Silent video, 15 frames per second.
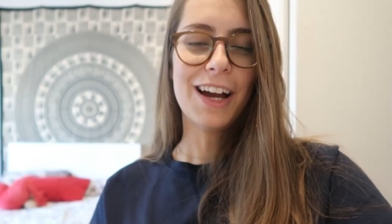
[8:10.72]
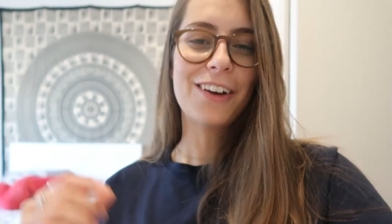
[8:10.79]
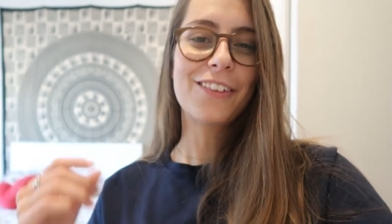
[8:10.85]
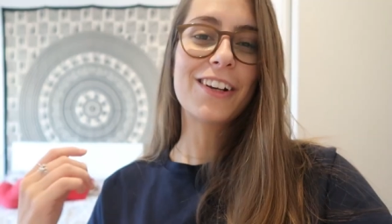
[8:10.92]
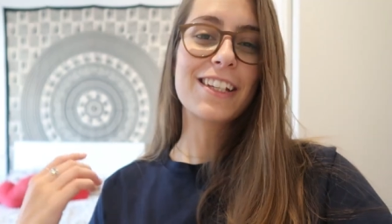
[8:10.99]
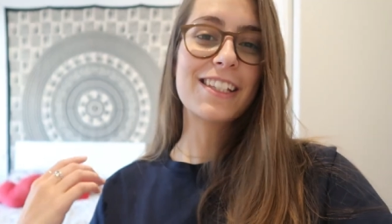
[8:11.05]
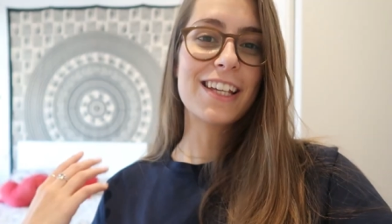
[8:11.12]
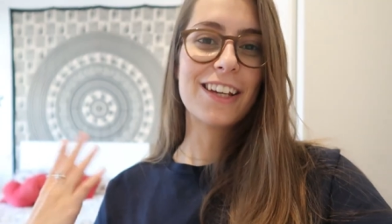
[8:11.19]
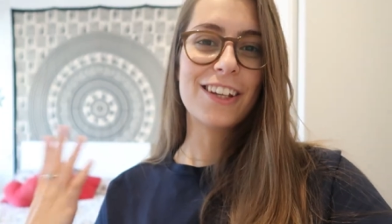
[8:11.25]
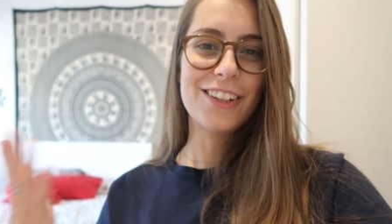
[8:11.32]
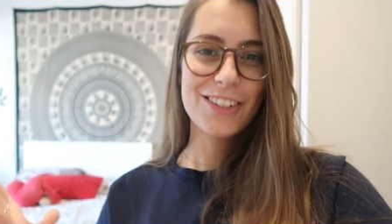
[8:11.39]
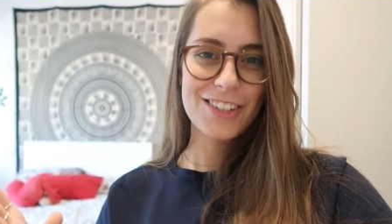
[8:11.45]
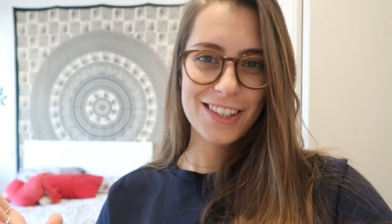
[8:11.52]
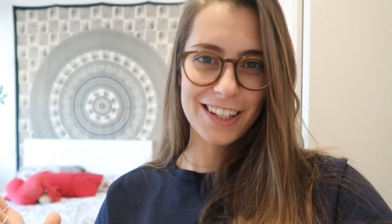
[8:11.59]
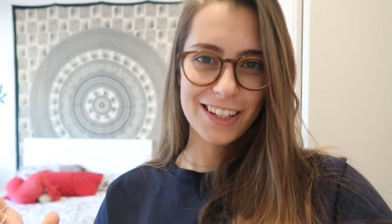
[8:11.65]
I want to say a
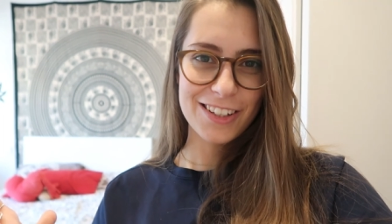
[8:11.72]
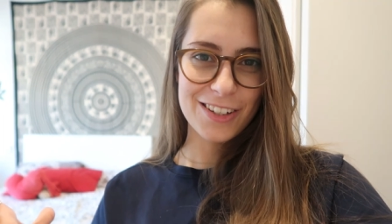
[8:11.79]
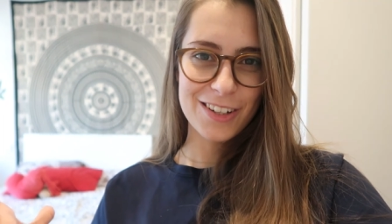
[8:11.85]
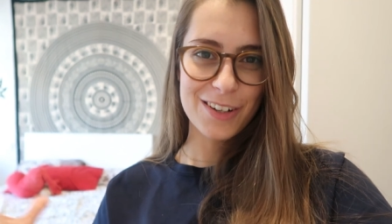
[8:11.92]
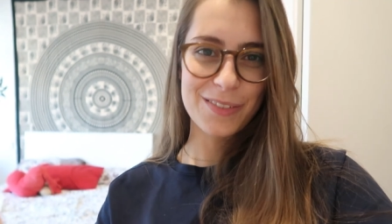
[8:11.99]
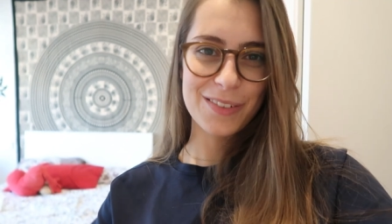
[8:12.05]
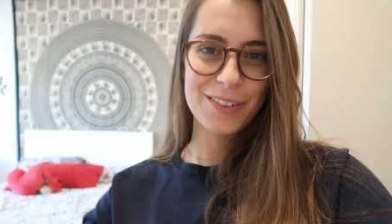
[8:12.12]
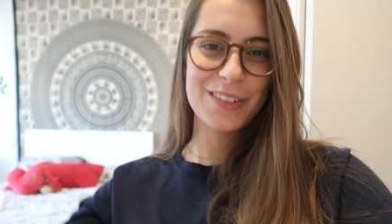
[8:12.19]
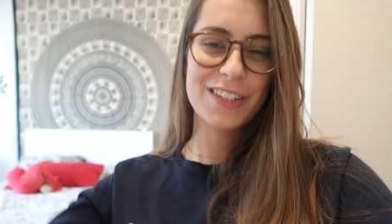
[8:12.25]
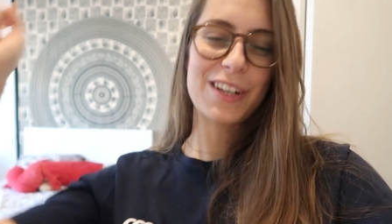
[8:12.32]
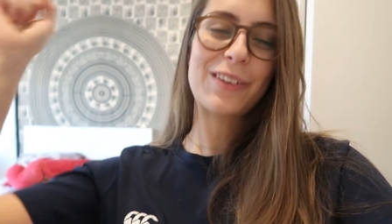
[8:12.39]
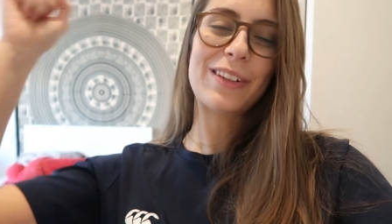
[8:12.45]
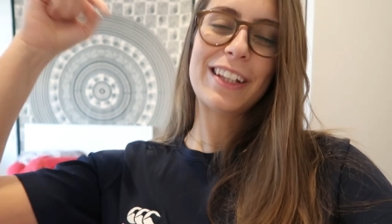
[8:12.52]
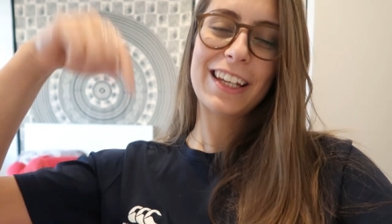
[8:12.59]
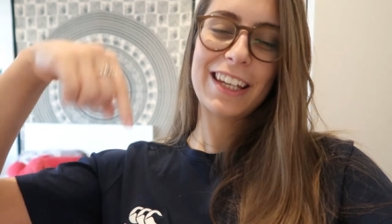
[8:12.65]
huge thank you to Herman, which
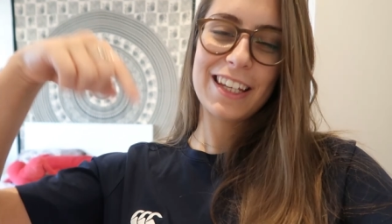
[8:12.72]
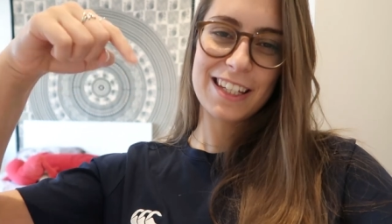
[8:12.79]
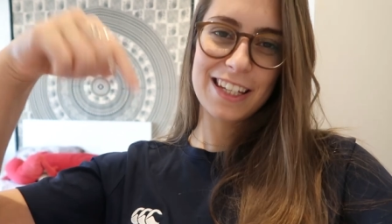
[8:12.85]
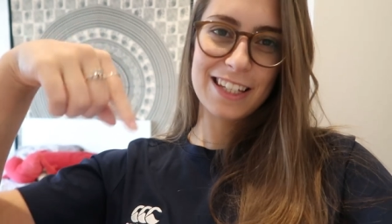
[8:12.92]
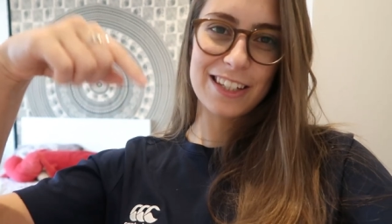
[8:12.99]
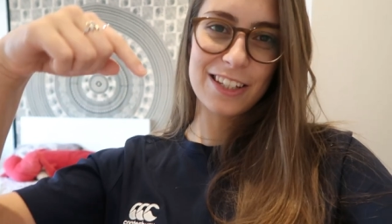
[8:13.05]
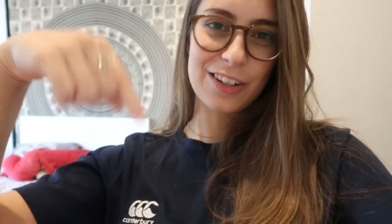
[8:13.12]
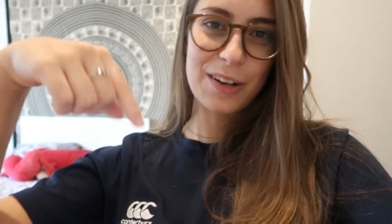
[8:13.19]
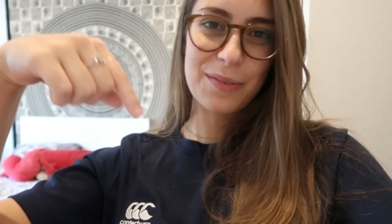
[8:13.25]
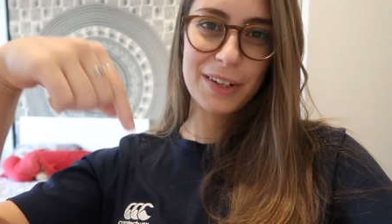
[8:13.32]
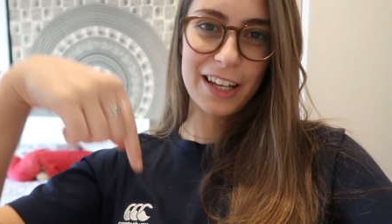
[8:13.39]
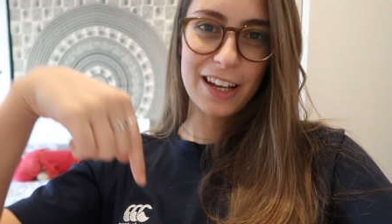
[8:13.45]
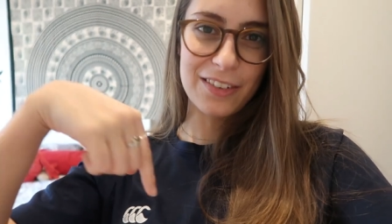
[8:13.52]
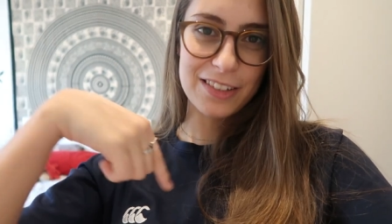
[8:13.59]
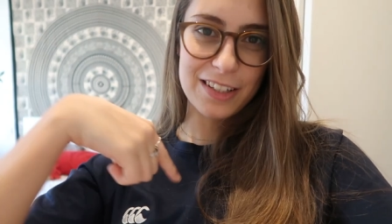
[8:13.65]
I'll link his Instagram
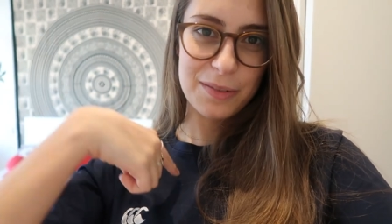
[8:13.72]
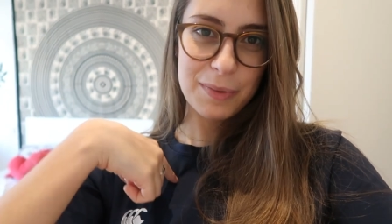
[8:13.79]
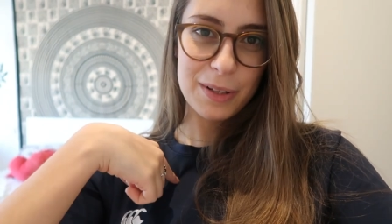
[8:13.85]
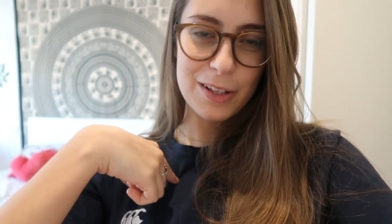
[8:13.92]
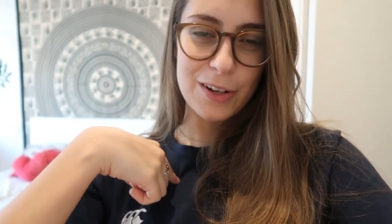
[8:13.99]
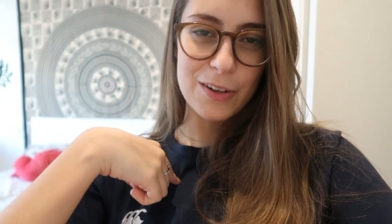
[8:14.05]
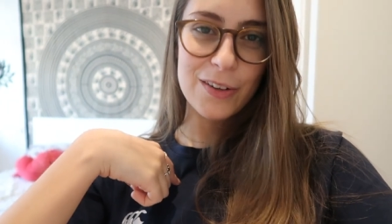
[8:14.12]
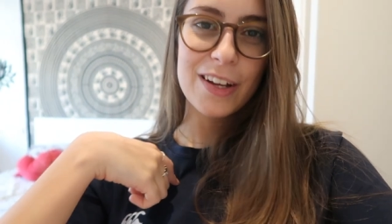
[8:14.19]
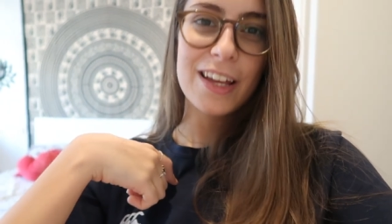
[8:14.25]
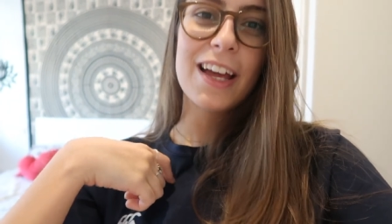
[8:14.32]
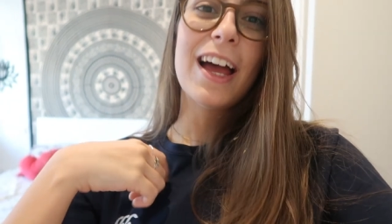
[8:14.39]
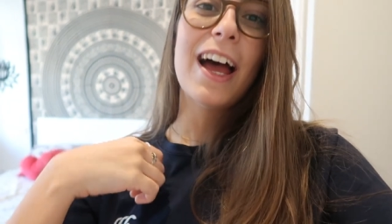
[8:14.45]
account down below.